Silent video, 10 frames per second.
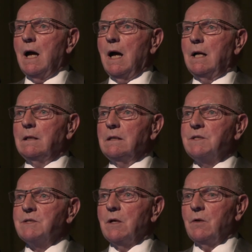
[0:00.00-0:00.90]
And
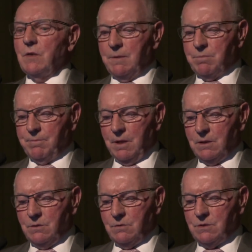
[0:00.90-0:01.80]
so they
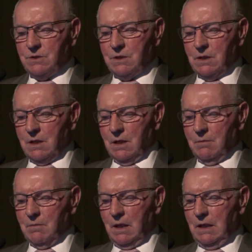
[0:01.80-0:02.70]
proposed
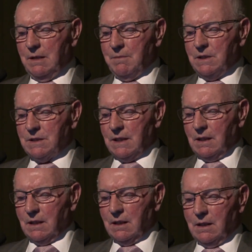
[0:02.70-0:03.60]

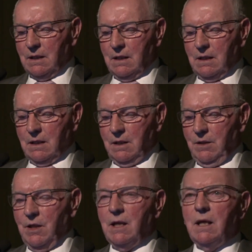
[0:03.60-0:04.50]
limiting
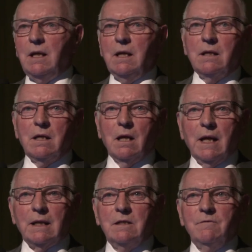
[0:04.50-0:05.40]
the
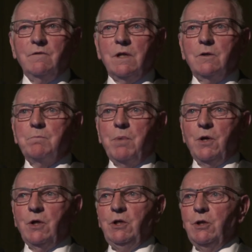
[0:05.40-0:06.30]
collective dose
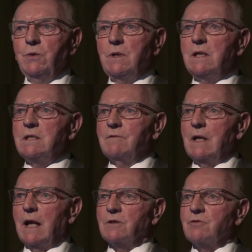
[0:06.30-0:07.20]
per unit of
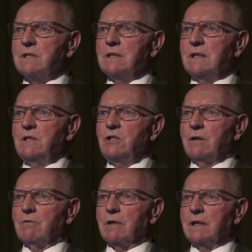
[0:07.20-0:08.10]
electricity
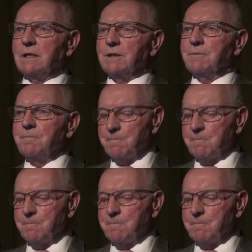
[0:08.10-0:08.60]
generated.